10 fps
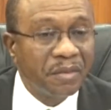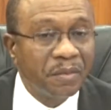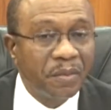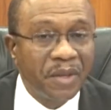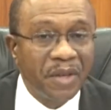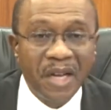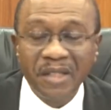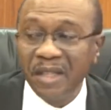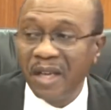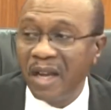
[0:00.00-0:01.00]
perhaps
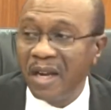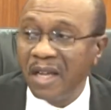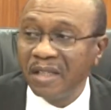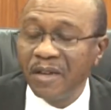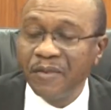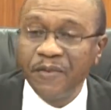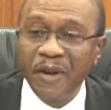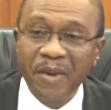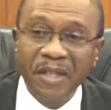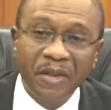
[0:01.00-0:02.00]
the headers and
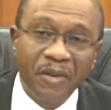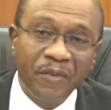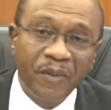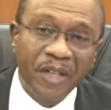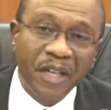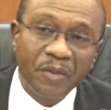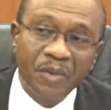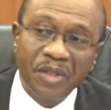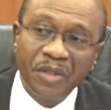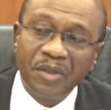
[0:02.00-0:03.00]
farmers conflict that we
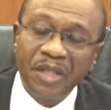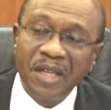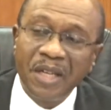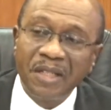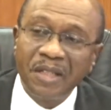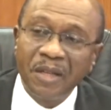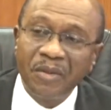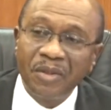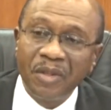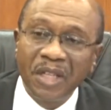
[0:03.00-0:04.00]
see today in Nigeria
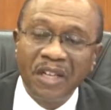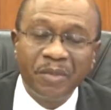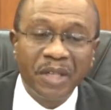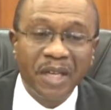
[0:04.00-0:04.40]
will not have been